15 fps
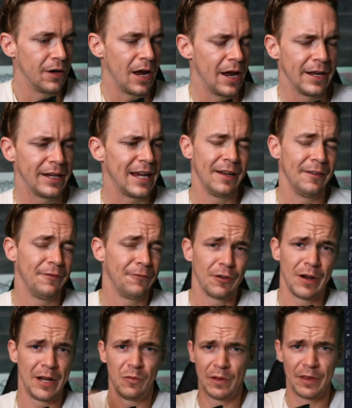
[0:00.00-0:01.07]
and again, for
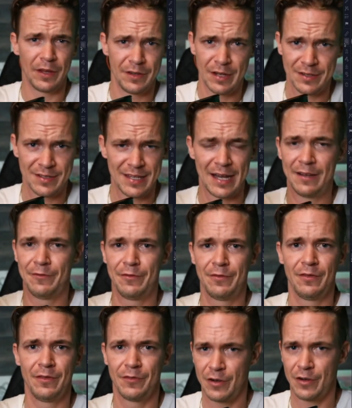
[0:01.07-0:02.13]
anyone that does that, if
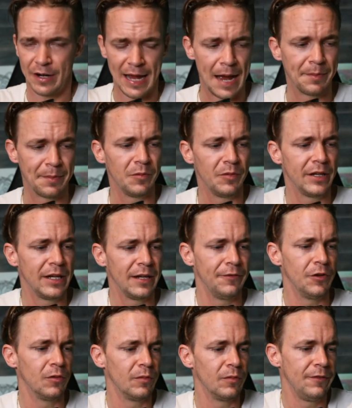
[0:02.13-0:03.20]
you're not happy, we give you
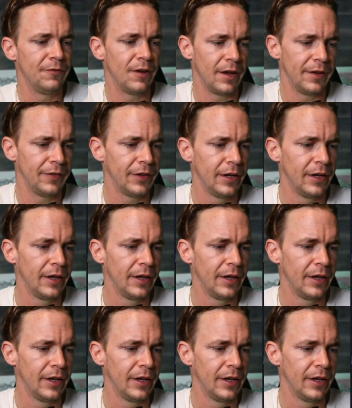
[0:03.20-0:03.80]
a refund.